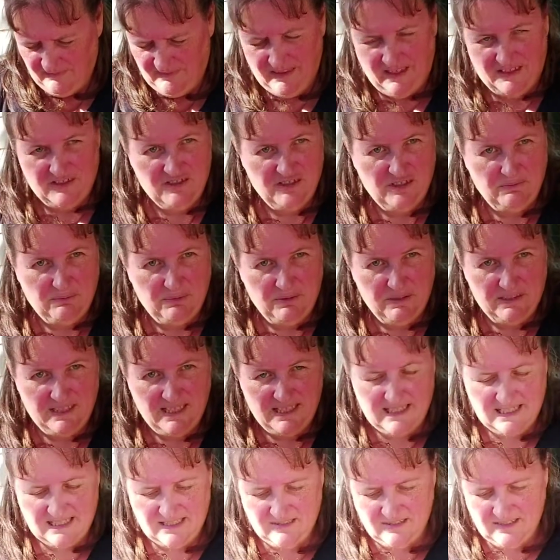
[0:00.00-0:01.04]
Should have put it the other
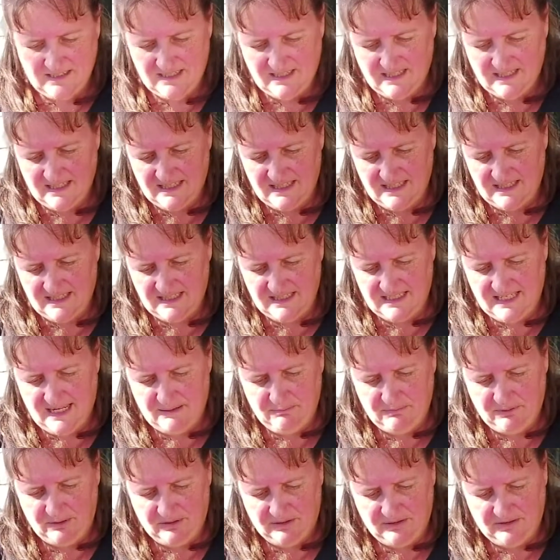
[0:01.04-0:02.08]
side so that the snap
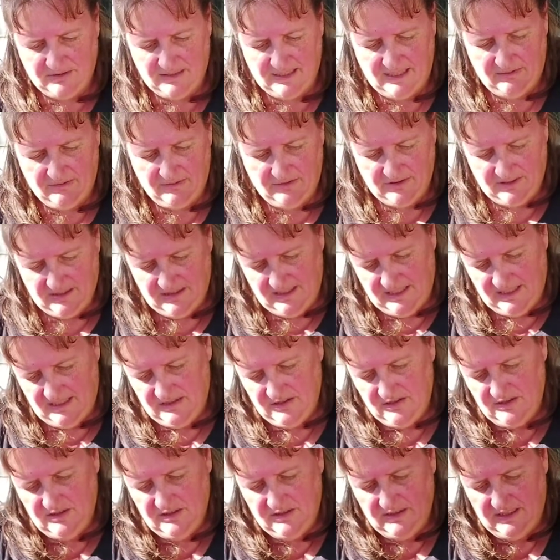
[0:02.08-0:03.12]
lock thing wasn't there,
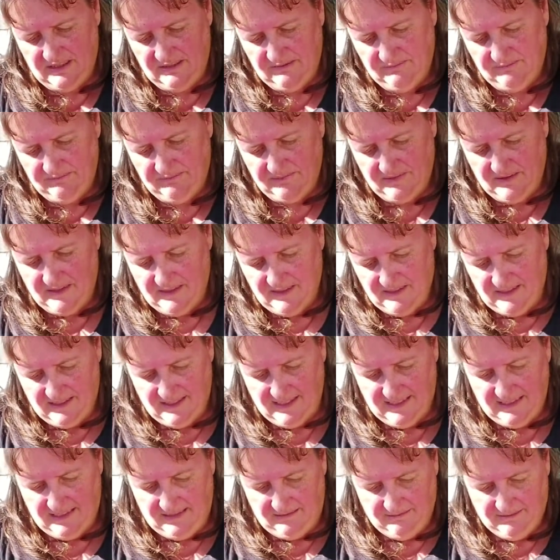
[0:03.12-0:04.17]
shouldn't I?
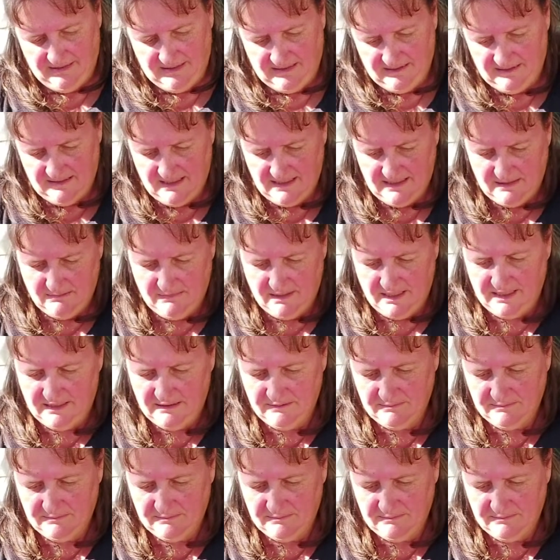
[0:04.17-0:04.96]
Anyway, doesn't matter.